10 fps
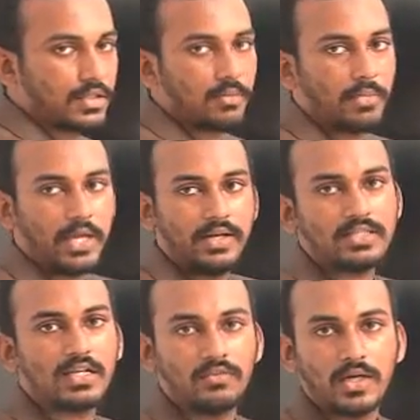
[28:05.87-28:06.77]
The main
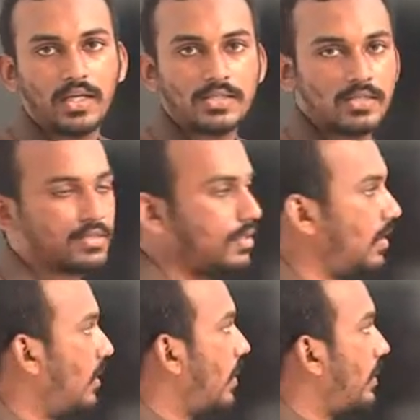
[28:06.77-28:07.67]
disadvantage is
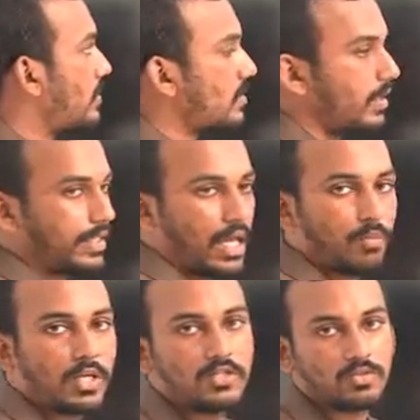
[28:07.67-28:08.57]
it is a time
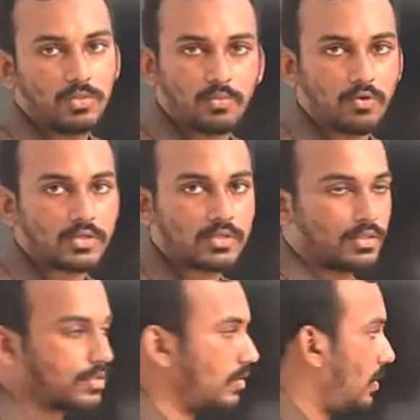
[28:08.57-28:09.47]
consuming
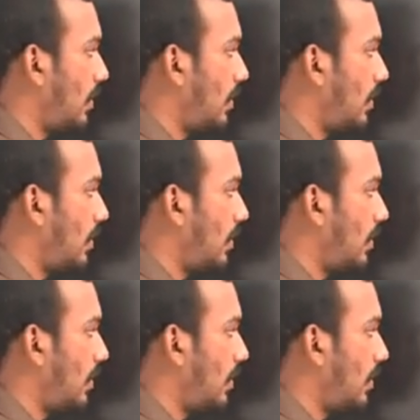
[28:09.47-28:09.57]
process.